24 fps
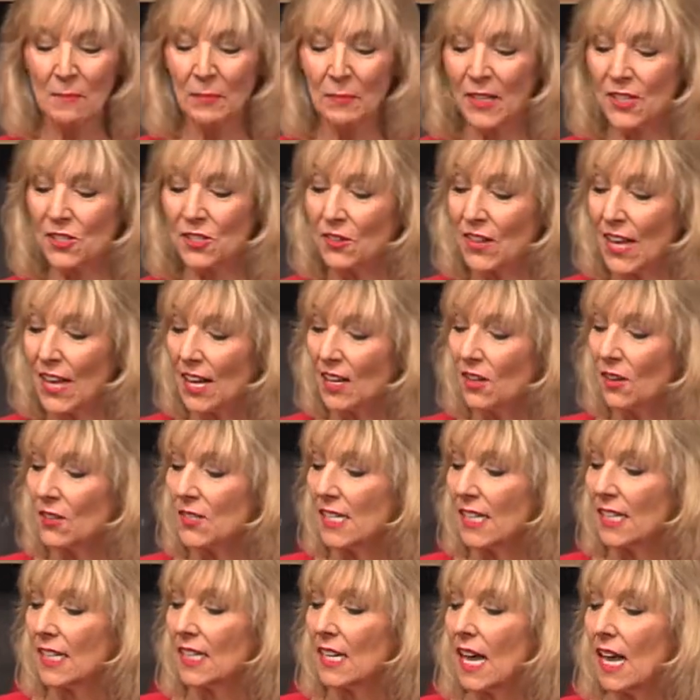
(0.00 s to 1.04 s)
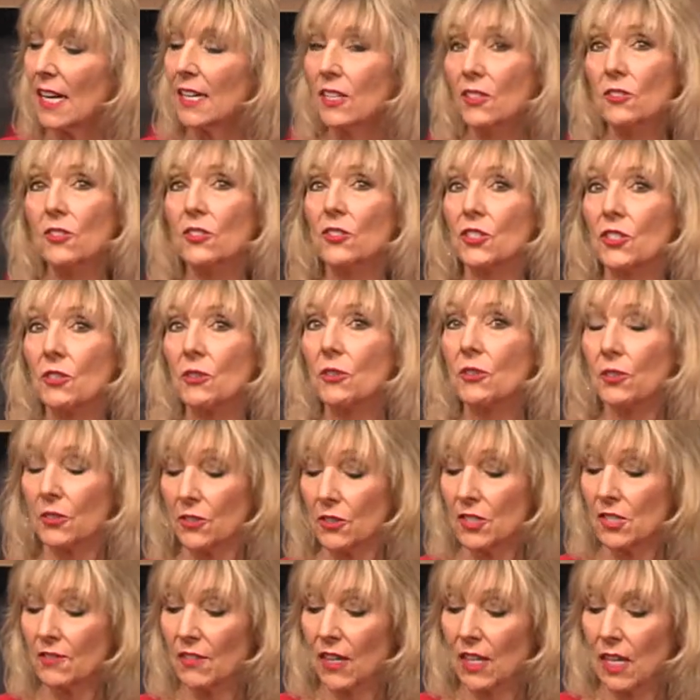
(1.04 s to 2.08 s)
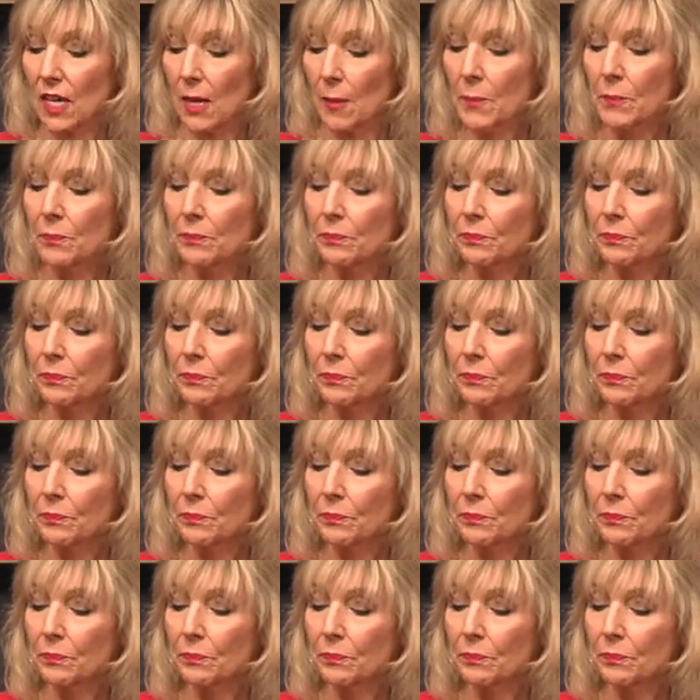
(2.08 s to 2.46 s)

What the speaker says: So that goes in, and I use 2/3 of a cup